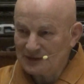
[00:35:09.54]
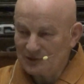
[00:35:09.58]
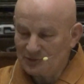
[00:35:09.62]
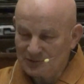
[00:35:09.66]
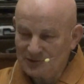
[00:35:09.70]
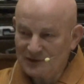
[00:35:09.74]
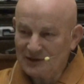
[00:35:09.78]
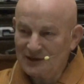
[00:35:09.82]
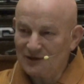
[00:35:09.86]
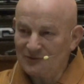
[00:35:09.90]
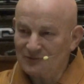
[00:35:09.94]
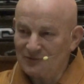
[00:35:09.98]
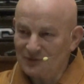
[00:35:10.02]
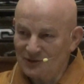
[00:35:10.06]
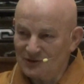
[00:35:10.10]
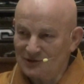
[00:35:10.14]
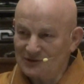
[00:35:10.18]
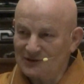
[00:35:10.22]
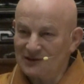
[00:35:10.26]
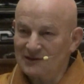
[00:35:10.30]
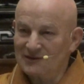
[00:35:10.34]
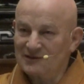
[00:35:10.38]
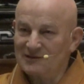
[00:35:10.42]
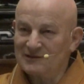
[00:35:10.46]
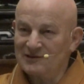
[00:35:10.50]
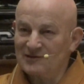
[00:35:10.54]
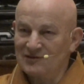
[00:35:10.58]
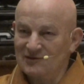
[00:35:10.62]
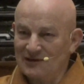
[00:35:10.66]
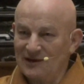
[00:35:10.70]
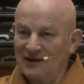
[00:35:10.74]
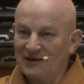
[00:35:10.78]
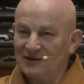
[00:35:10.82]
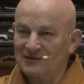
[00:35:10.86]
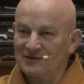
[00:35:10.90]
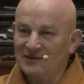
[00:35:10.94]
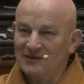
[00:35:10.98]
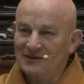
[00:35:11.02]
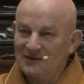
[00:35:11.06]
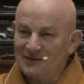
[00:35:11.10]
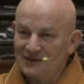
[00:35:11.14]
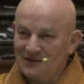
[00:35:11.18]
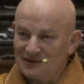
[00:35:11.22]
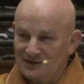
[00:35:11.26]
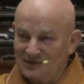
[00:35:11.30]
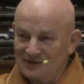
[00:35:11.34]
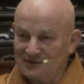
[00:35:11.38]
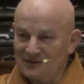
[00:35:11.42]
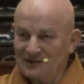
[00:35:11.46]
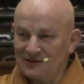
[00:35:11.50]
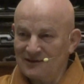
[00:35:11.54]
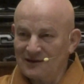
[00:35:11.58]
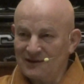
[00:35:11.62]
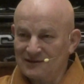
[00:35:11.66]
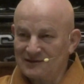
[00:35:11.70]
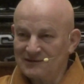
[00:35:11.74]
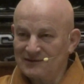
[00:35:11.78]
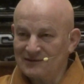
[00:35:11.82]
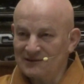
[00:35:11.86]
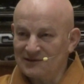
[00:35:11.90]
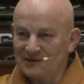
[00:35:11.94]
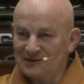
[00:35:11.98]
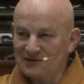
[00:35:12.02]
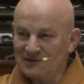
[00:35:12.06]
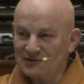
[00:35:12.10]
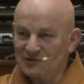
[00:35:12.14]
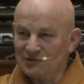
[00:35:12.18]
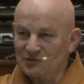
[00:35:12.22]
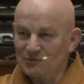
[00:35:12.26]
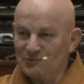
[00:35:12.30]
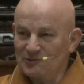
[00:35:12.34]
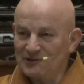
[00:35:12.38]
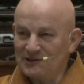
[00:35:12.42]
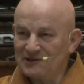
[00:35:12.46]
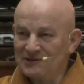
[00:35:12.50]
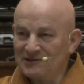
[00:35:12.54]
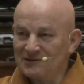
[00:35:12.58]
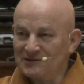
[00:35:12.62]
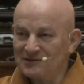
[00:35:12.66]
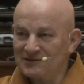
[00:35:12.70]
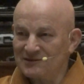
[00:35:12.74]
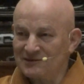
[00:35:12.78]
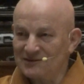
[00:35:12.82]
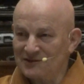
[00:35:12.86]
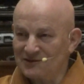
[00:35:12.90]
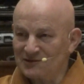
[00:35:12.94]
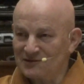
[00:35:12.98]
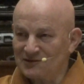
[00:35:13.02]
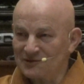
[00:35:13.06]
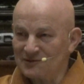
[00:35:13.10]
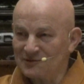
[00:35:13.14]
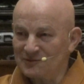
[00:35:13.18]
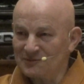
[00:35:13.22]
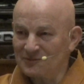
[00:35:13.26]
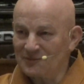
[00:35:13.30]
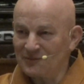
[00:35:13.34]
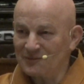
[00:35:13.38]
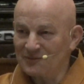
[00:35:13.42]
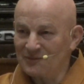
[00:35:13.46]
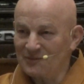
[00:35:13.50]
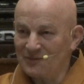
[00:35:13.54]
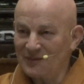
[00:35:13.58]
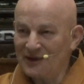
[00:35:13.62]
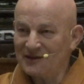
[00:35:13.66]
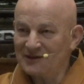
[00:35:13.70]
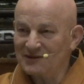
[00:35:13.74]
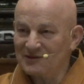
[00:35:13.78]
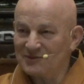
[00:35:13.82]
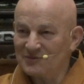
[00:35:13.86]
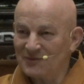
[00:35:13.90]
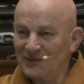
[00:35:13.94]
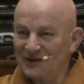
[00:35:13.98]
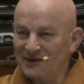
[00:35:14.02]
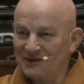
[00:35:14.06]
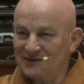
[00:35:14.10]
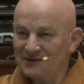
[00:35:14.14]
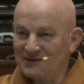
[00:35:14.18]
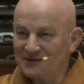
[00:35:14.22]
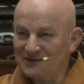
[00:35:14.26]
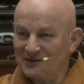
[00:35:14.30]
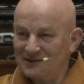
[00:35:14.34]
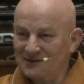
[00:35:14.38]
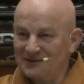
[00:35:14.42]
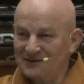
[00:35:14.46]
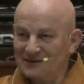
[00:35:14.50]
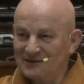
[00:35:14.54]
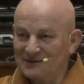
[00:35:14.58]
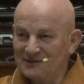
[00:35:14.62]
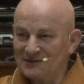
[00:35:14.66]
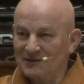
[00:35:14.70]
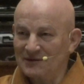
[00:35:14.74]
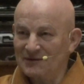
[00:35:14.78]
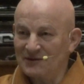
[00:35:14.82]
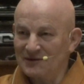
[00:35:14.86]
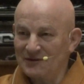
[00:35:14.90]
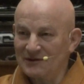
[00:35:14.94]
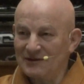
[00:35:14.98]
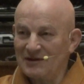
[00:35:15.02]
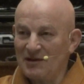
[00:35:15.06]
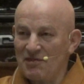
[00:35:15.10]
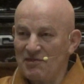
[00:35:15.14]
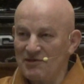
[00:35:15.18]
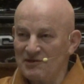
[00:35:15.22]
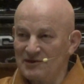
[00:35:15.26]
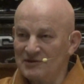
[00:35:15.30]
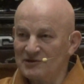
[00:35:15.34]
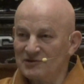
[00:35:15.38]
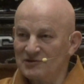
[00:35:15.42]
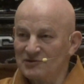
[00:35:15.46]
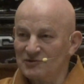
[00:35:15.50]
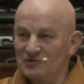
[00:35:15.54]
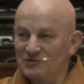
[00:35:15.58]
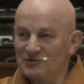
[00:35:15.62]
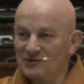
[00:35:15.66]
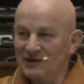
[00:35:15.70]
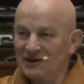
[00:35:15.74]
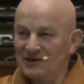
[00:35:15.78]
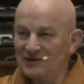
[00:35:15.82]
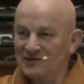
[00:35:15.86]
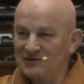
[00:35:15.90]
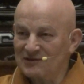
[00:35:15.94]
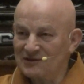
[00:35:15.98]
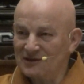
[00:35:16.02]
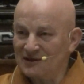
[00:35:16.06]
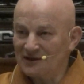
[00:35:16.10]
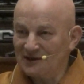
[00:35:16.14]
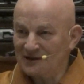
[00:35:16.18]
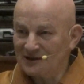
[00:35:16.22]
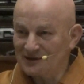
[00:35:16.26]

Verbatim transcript: We have already said that actually the wind is um, many, many things together.